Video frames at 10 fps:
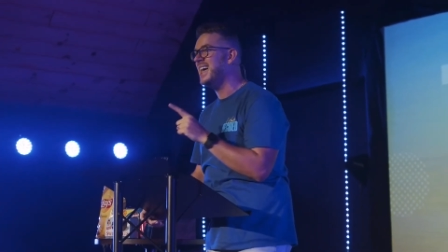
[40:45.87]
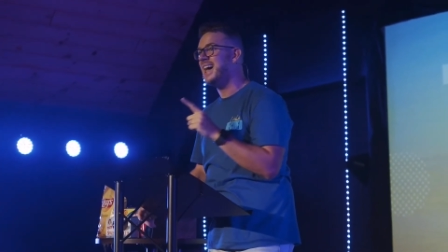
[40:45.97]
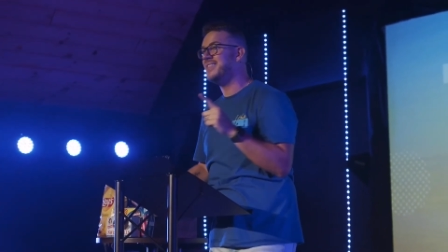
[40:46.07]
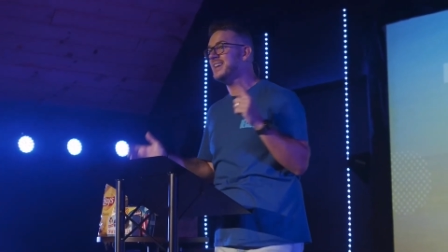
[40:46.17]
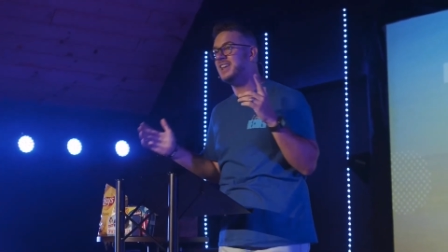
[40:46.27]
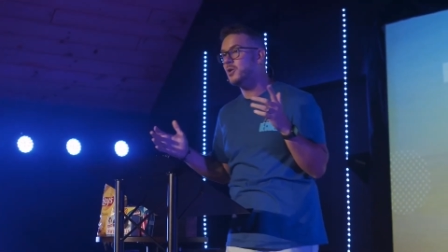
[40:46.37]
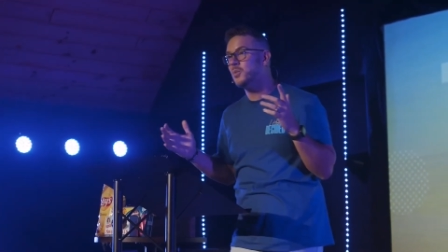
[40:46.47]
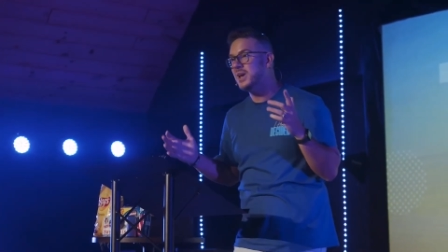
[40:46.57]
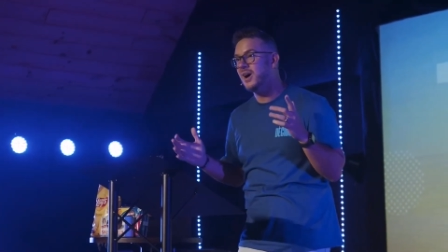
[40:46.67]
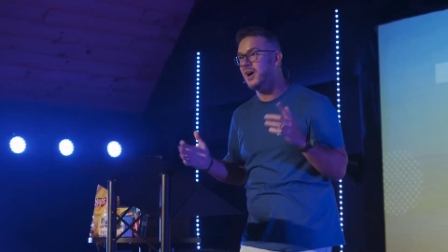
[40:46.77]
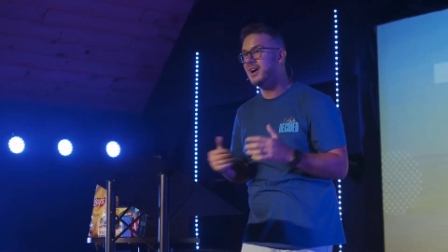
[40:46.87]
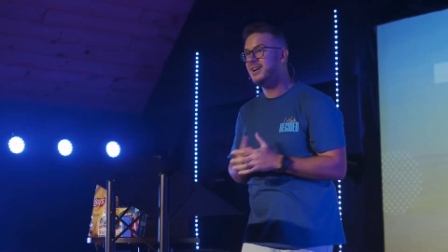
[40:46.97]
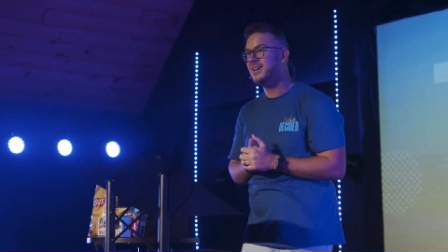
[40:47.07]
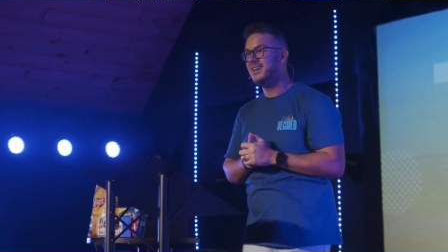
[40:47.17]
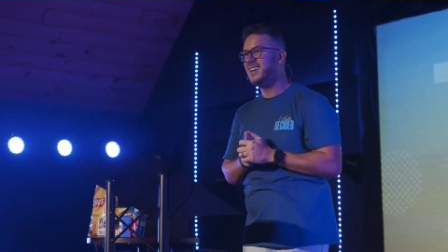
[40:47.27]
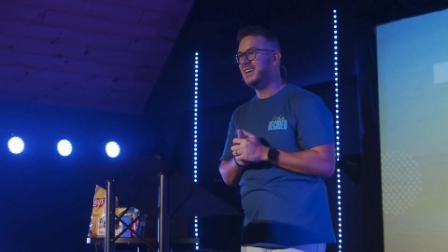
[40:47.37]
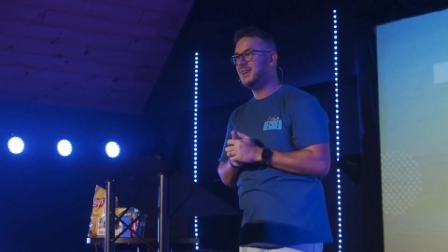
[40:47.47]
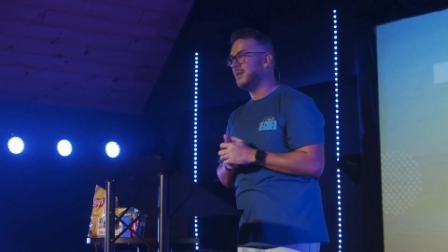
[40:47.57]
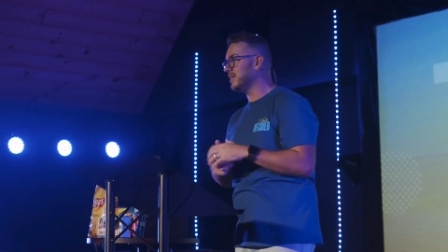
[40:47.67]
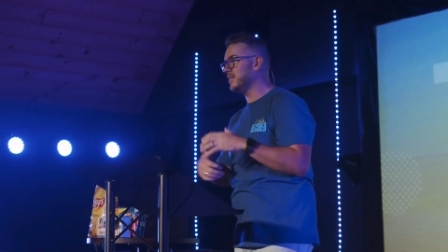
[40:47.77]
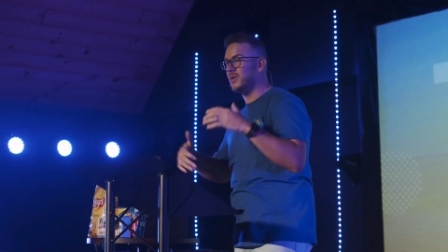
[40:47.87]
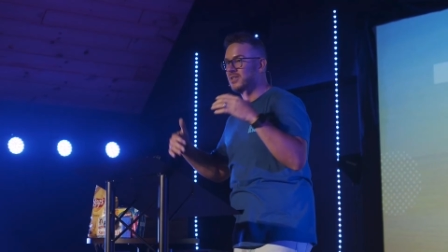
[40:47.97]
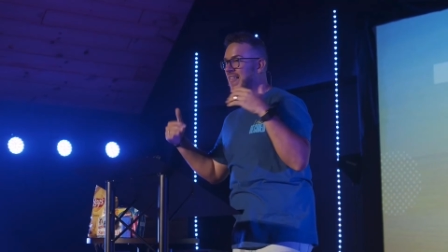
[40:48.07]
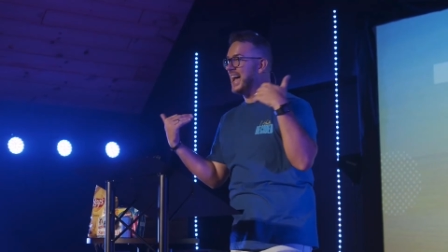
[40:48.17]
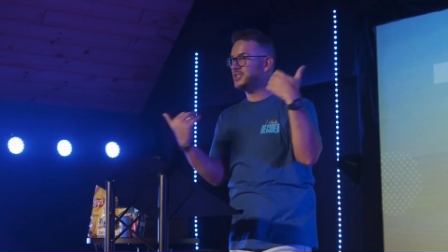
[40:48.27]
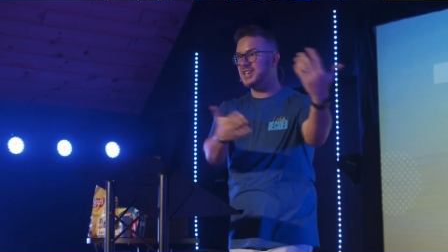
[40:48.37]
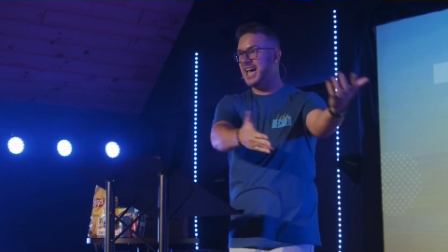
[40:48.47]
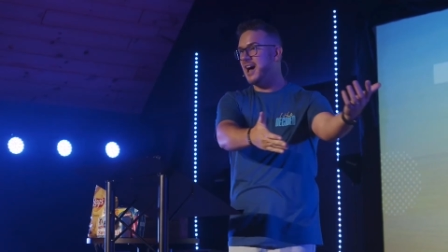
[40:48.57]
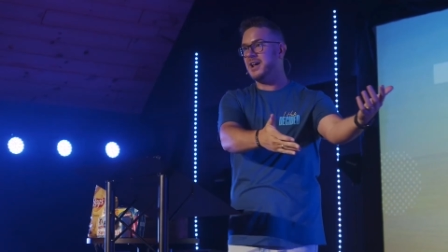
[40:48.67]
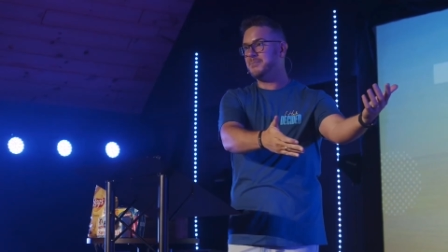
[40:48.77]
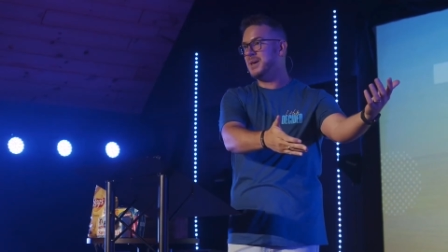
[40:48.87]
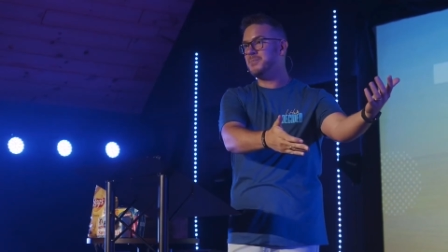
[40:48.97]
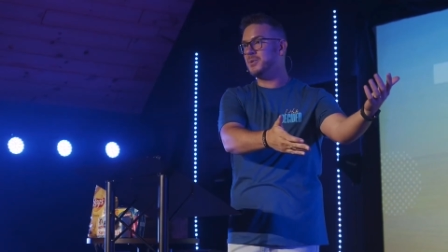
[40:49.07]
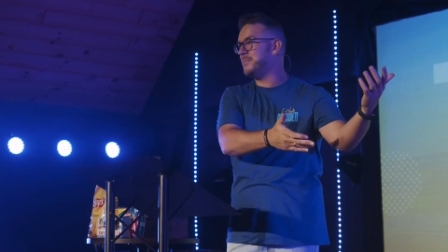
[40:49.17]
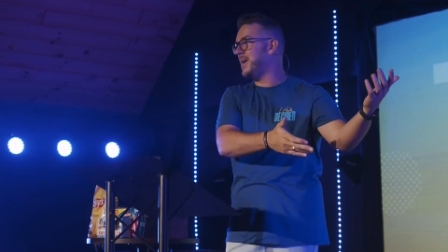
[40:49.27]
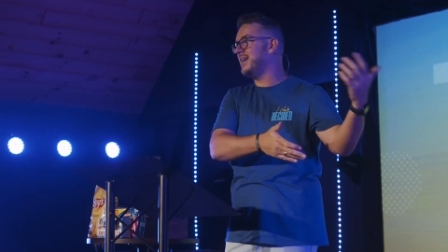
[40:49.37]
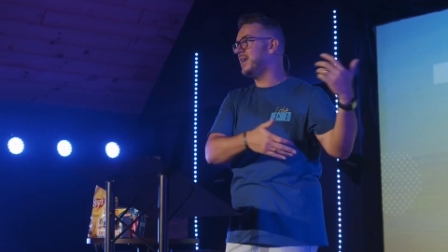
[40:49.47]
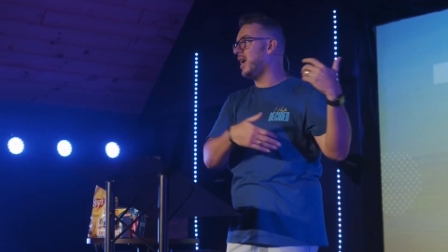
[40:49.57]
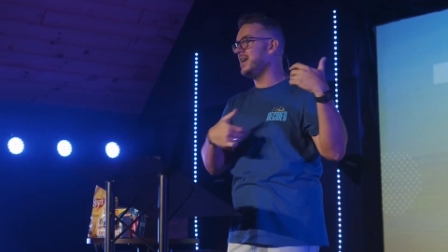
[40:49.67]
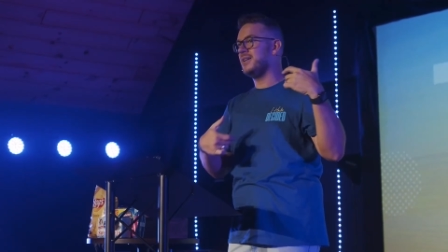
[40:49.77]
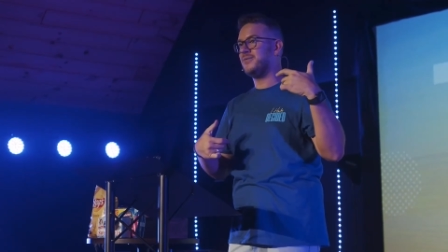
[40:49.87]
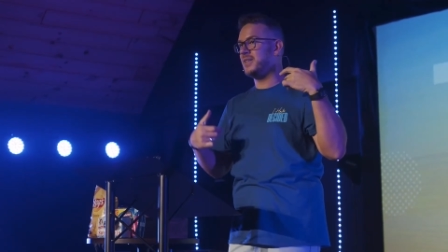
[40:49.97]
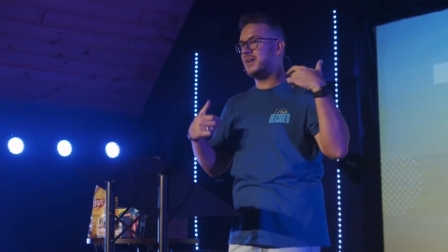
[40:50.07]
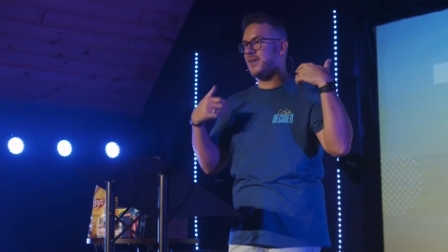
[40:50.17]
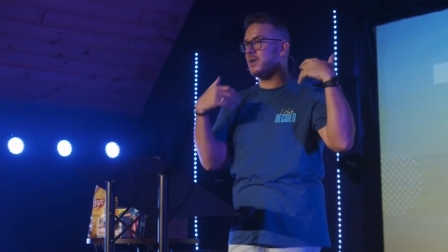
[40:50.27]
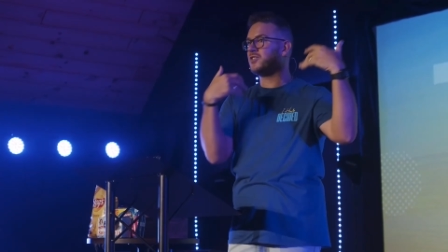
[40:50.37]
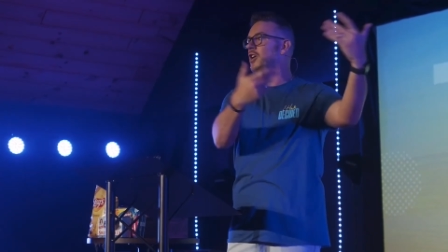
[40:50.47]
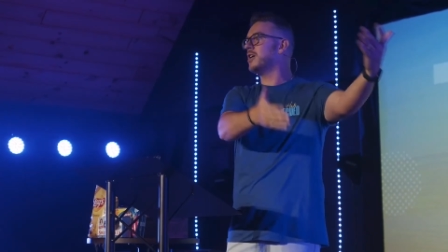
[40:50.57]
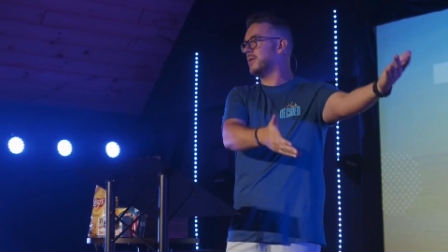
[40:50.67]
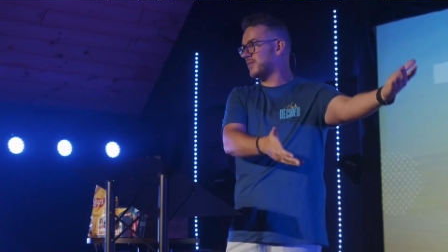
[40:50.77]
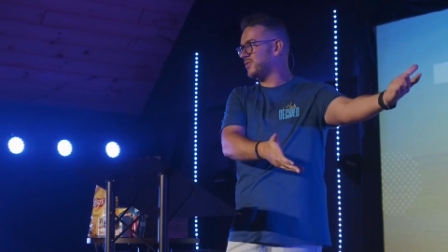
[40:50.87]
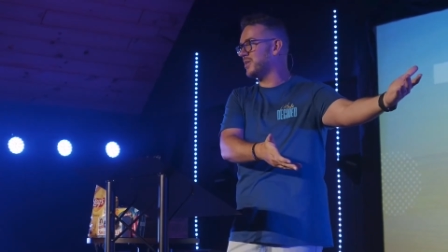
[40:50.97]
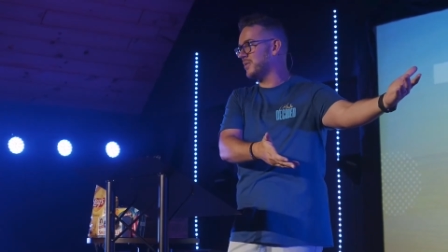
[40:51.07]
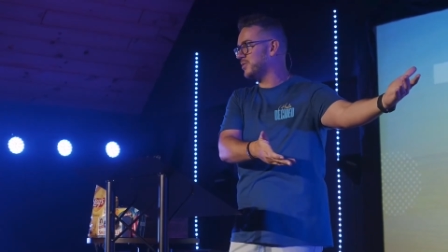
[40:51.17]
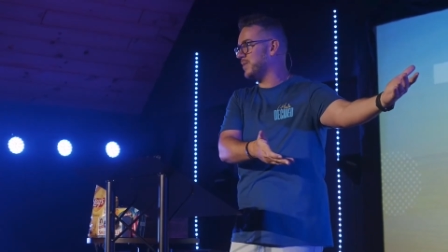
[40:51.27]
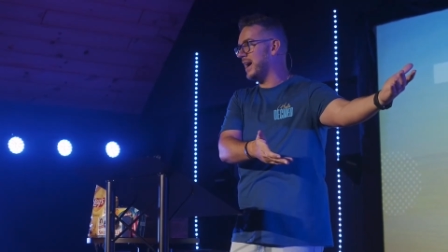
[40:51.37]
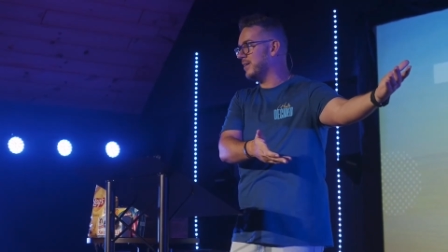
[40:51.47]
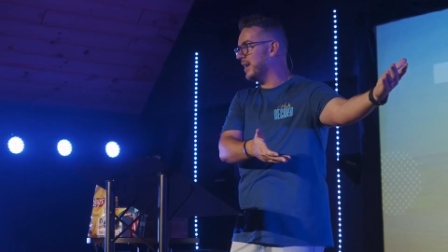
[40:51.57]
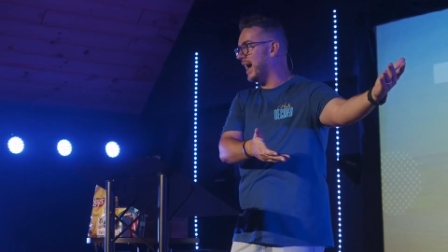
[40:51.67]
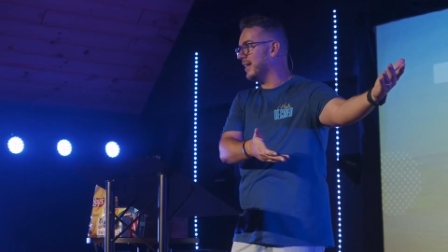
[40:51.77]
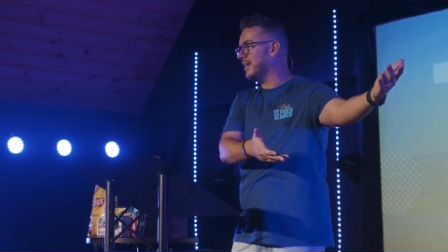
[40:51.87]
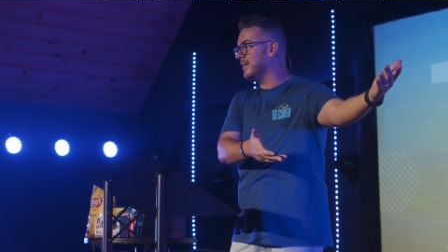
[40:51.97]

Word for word: And then here we are, you know, lashing out at people depending on if, if our Starbucks order was right or not.